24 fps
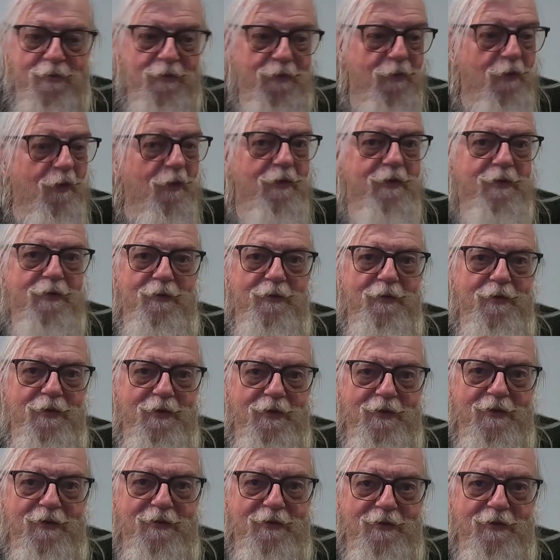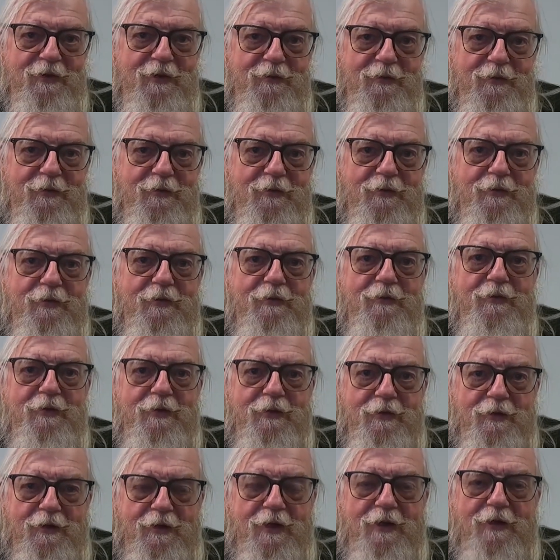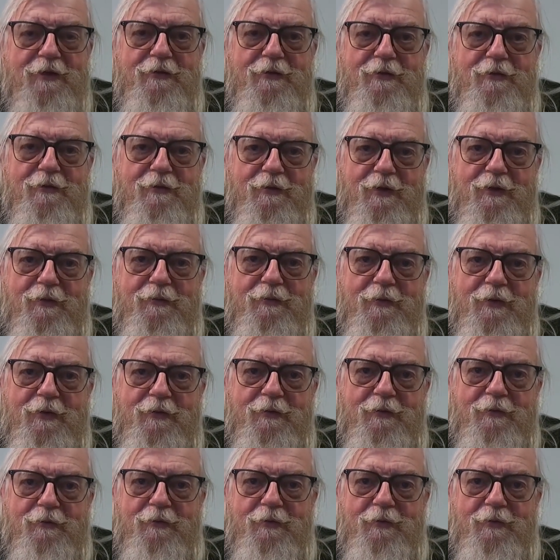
walked to work and stuff. It was, it was, it was a nice nice place.